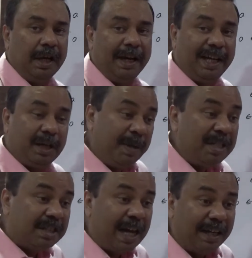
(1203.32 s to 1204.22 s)
it
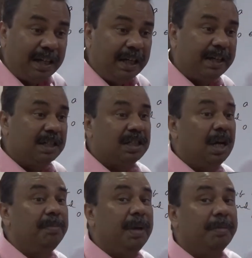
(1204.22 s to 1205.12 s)
means that it is
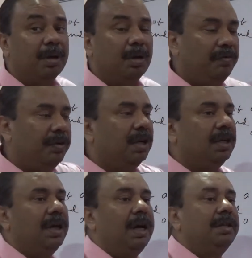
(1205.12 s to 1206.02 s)
a member of
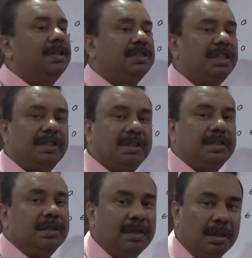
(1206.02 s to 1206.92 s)
another
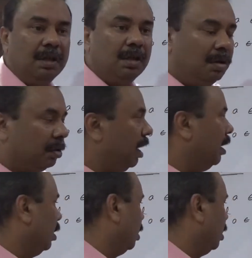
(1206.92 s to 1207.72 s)
set. Okay,